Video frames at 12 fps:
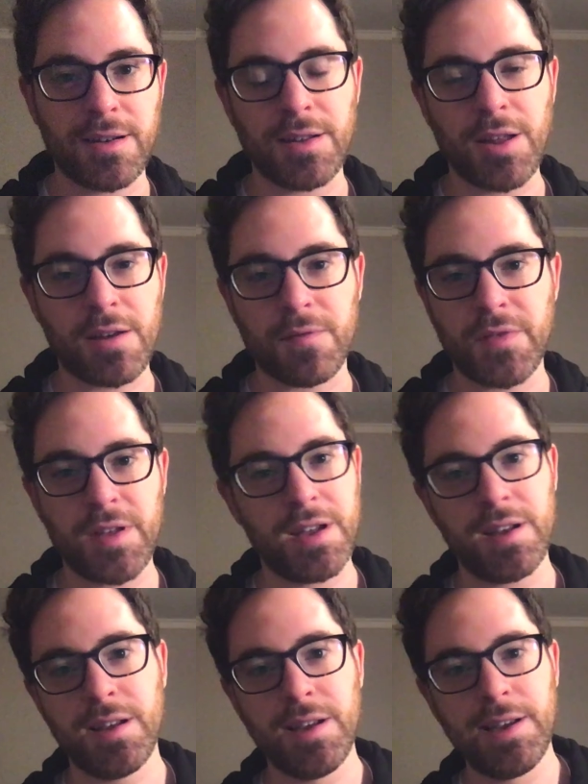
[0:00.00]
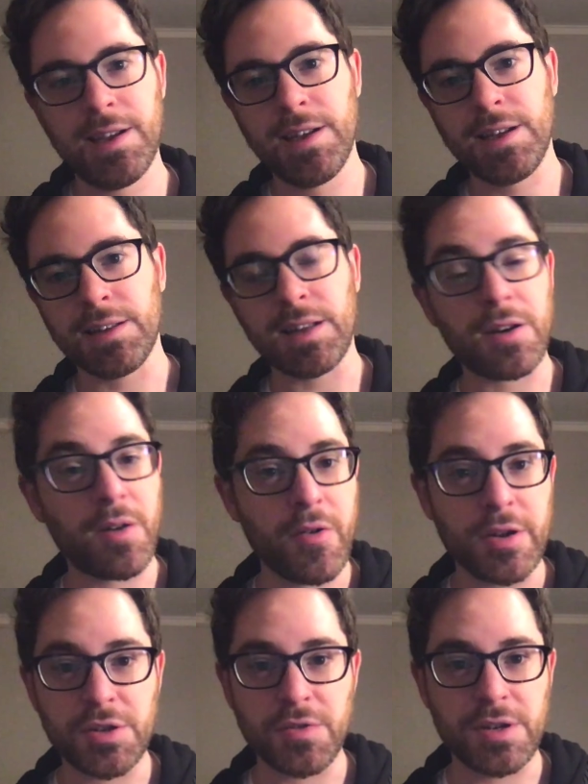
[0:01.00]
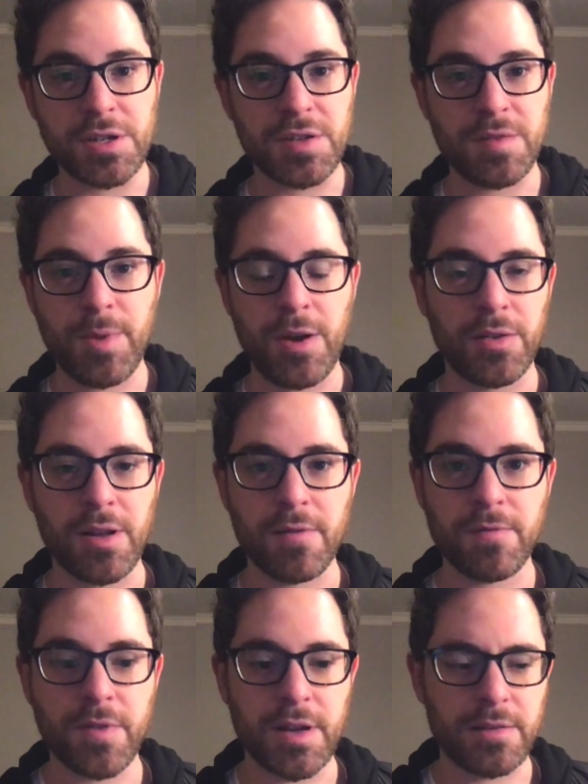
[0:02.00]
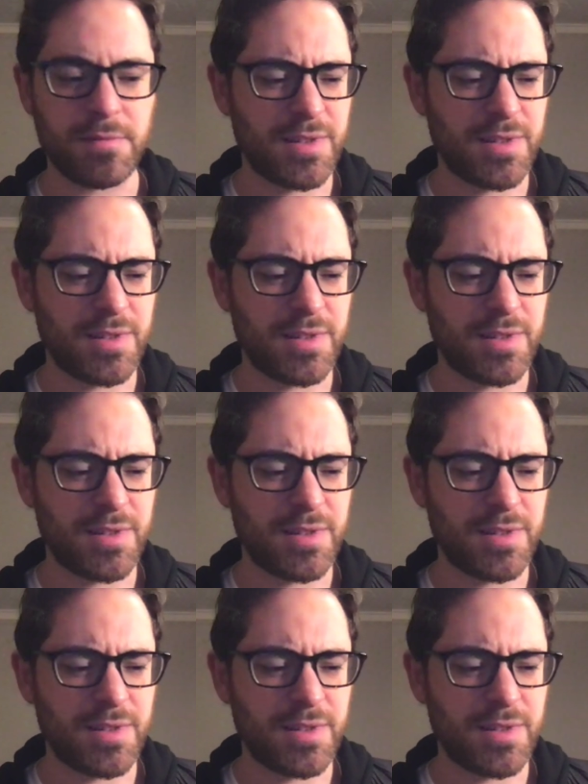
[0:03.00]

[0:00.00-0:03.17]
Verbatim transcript: a lot of the literary traditions about love that